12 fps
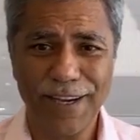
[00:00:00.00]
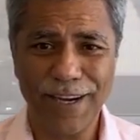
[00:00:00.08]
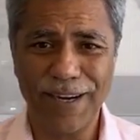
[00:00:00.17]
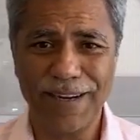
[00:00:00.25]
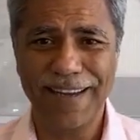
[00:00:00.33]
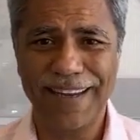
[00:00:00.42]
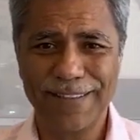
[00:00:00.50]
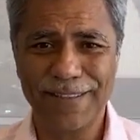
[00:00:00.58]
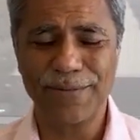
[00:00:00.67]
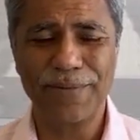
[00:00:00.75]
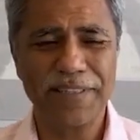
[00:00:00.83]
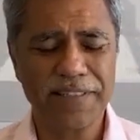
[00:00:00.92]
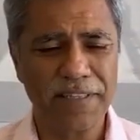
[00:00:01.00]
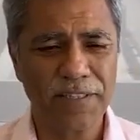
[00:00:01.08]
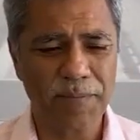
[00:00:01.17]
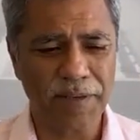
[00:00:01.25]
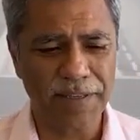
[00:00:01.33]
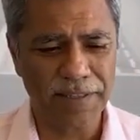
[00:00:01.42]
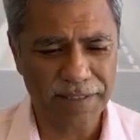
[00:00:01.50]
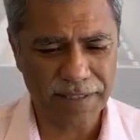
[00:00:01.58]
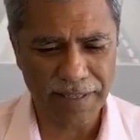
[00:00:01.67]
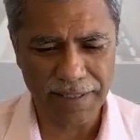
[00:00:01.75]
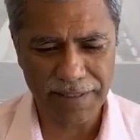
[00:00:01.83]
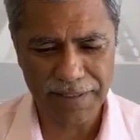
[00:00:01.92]
And the reason is because
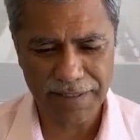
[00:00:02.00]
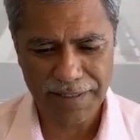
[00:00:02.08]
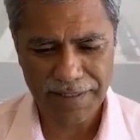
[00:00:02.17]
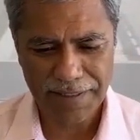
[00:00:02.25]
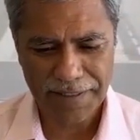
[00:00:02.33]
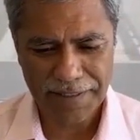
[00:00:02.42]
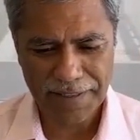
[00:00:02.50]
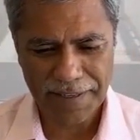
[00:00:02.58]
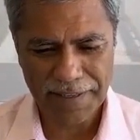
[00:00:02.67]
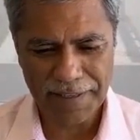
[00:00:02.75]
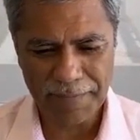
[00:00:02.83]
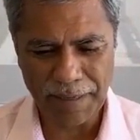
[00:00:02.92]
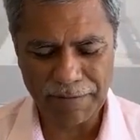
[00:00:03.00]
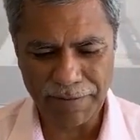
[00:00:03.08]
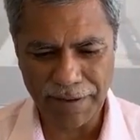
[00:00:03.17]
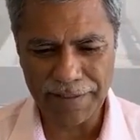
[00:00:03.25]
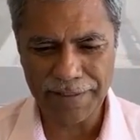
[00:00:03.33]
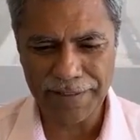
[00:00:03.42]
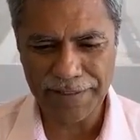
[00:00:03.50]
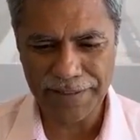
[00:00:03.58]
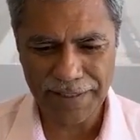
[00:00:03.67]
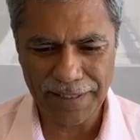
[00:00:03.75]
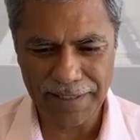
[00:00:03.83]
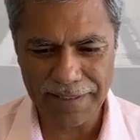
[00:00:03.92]
my father
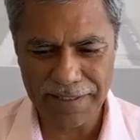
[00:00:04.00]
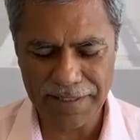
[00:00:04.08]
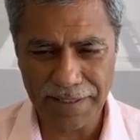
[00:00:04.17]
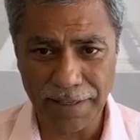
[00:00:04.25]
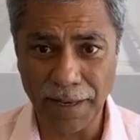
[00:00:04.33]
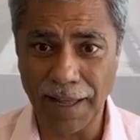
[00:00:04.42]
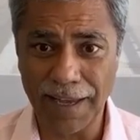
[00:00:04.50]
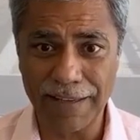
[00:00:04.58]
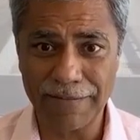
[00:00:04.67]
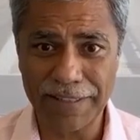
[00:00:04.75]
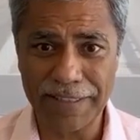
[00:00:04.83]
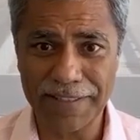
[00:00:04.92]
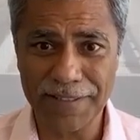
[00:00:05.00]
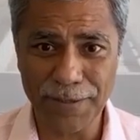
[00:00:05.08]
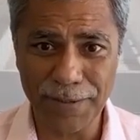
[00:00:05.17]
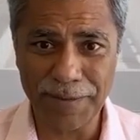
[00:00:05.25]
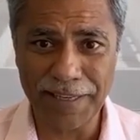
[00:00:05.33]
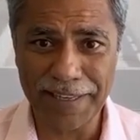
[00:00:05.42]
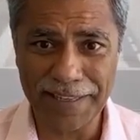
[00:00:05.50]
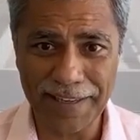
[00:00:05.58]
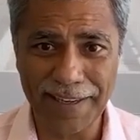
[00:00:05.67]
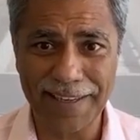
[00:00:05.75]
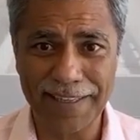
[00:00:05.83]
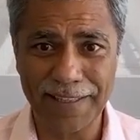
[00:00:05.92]
is still alive and he's going to be
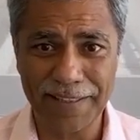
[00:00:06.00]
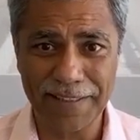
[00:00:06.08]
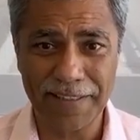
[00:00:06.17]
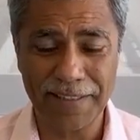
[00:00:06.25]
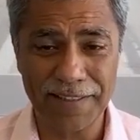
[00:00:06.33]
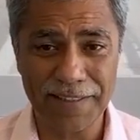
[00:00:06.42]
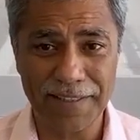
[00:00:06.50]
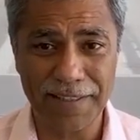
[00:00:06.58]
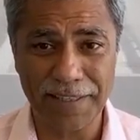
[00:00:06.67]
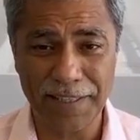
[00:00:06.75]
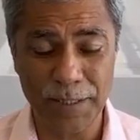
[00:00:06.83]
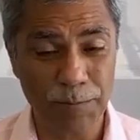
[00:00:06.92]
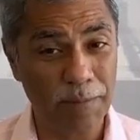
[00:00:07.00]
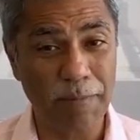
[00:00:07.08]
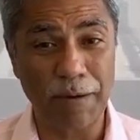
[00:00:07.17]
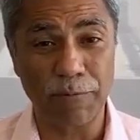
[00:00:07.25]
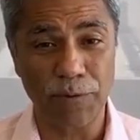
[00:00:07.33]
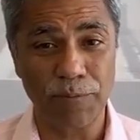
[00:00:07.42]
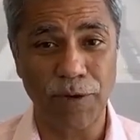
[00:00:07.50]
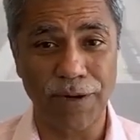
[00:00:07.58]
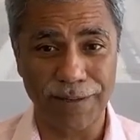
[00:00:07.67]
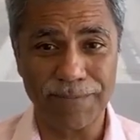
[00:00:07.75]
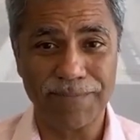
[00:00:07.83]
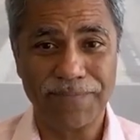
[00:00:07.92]
89, and he's been my role model.
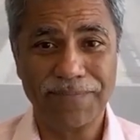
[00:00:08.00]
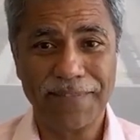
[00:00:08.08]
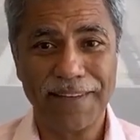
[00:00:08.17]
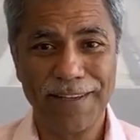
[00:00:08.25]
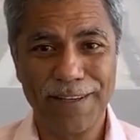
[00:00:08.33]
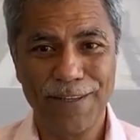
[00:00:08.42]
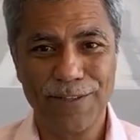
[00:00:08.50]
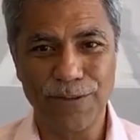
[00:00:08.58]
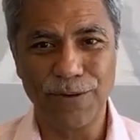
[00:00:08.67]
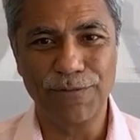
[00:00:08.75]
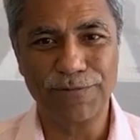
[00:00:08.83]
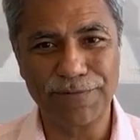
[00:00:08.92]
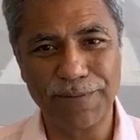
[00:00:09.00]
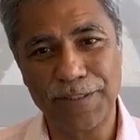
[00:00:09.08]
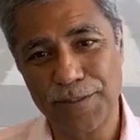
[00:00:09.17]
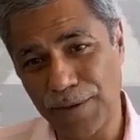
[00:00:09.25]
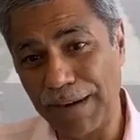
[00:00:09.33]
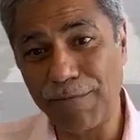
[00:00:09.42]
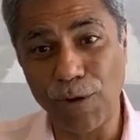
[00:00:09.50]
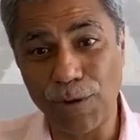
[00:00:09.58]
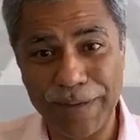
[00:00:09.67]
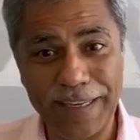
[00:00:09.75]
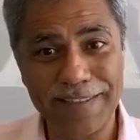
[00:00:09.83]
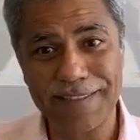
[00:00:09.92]
So I've
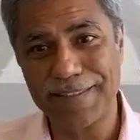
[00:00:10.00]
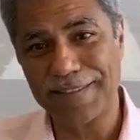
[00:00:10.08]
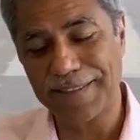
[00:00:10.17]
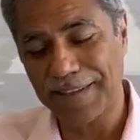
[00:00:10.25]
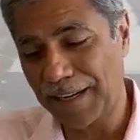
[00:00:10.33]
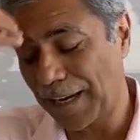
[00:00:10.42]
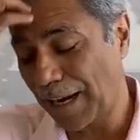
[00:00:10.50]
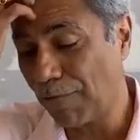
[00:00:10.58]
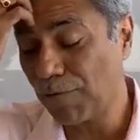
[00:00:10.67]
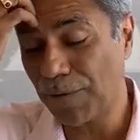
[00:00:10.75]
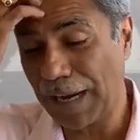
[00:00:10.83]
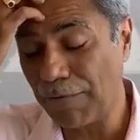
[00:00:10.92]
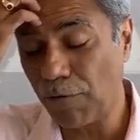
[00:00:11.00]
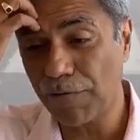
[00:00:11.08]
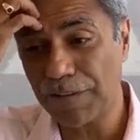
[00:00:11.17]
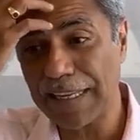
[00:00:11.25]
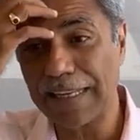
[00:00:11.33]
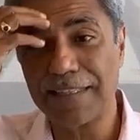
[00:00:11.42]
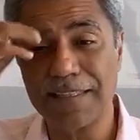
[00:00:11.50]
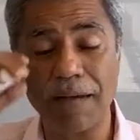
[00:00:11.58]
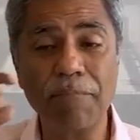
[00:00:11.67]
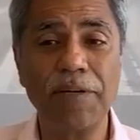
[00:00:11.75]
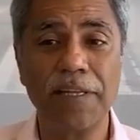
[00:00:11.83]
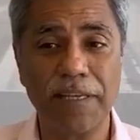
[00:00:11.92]
always had
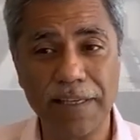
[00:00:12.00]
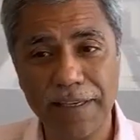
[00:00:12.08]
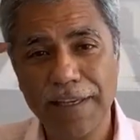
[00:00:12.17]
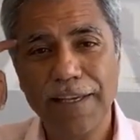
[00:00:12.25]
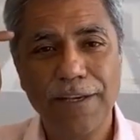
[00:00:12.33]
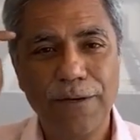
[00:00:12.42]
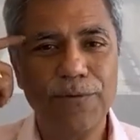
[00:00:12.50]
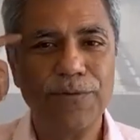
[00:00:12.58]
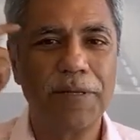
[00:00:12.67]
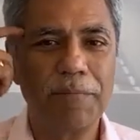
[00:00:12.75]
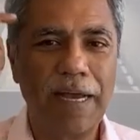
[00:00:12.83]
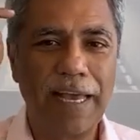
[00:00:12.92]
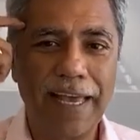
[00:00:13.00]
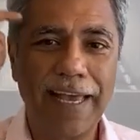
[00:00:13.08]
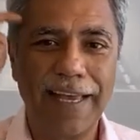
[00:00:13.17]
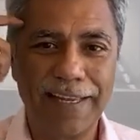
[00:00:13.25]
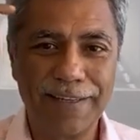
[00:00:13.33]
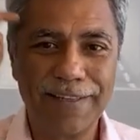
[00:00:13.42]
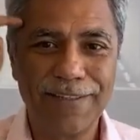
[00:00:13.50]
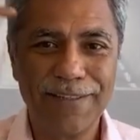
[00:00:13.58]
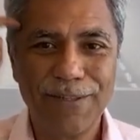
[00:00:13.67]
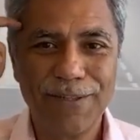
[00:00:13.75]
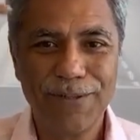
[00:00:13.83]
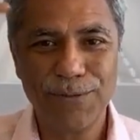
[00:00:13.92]
somebody who's in my head
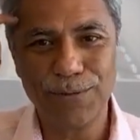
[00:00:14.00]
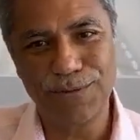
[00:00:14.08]
who